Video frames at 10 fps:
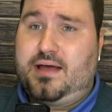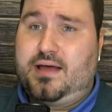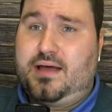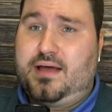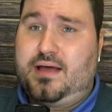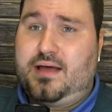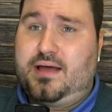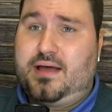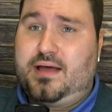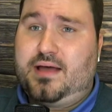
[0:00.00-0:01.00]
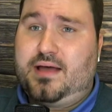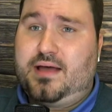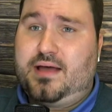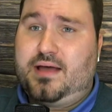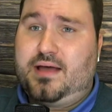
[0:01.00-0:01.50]
at those
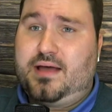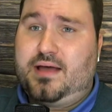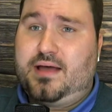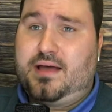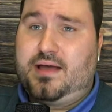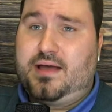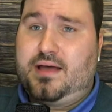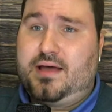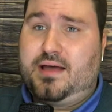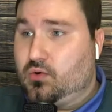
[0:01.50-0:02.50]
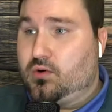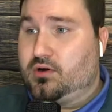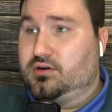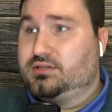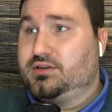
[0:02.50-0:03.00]
safeties and you're looking at those
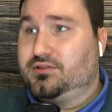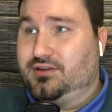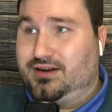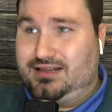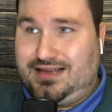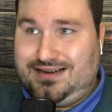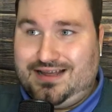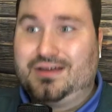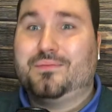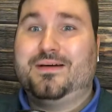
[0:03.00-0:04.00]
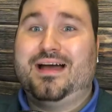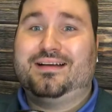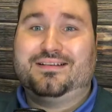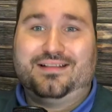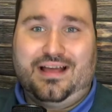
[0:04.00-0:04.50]
corners and you're looking at that
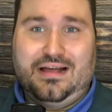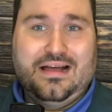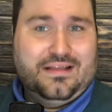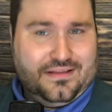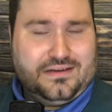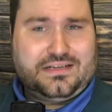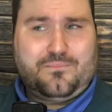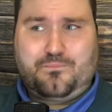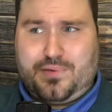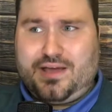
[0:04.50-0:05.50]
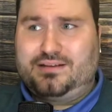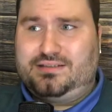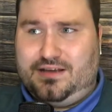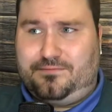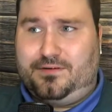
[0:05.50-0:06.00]
nickelback and you're like, there's a big
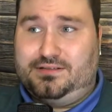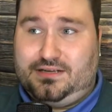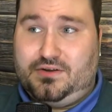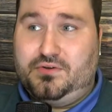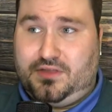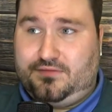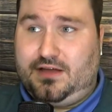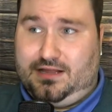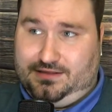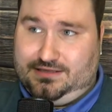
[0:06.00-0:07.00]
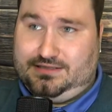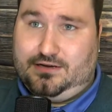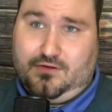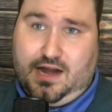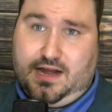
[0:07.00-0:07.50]
difference at who they've got
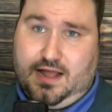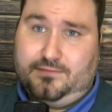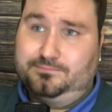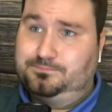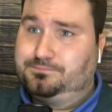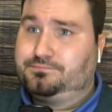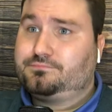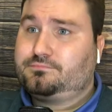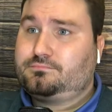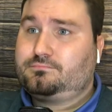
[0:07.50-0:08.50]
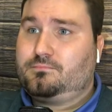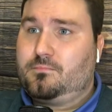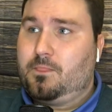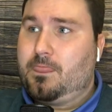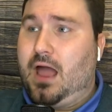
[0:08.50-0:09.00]
listed right now.
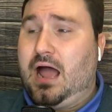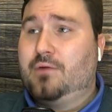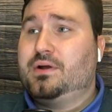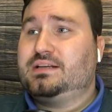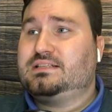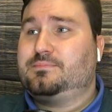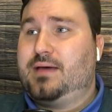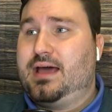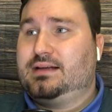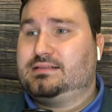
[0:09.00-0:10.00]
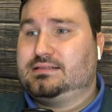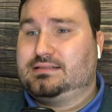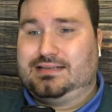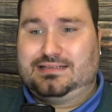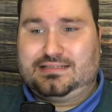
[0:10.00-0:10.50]
I would expect
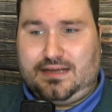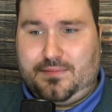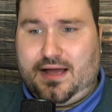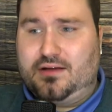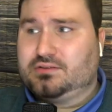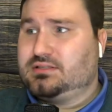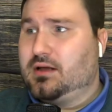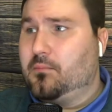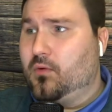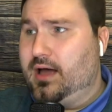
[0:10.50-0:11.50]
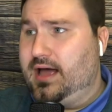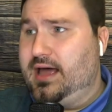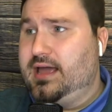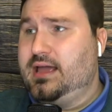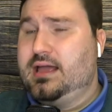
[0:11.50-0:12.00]
that somehow, some
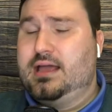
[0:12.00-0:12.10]
way,